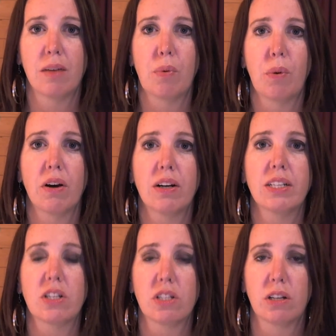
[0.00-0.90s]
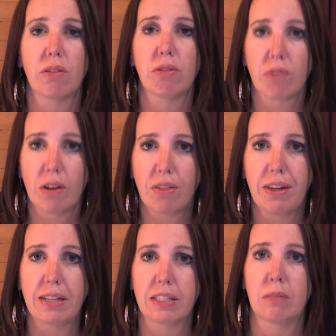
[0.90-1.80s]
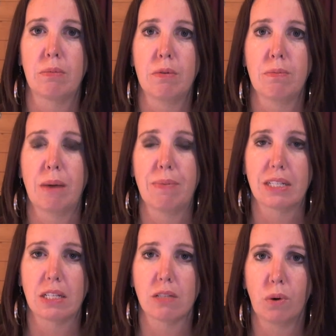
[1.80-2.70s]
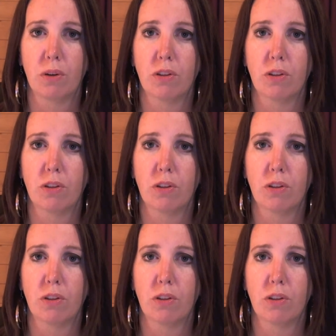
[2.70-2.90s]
But what are additional 3 things to move my business forward?